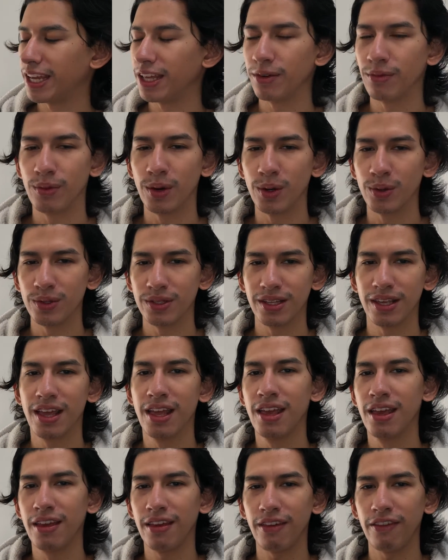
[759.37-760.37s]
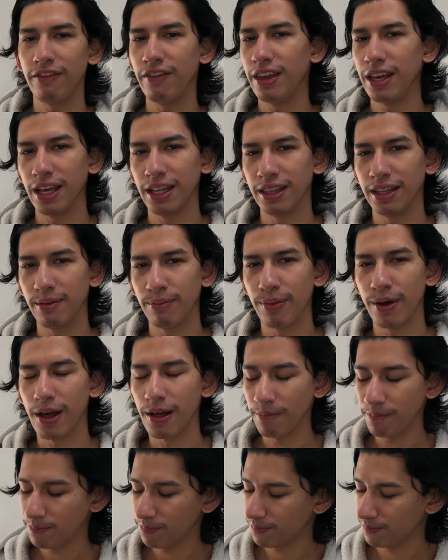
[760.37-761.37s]
and Rose Vegan Lip
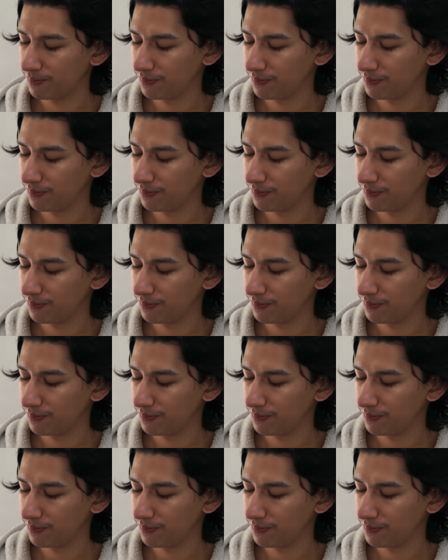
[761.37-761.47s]
Balm.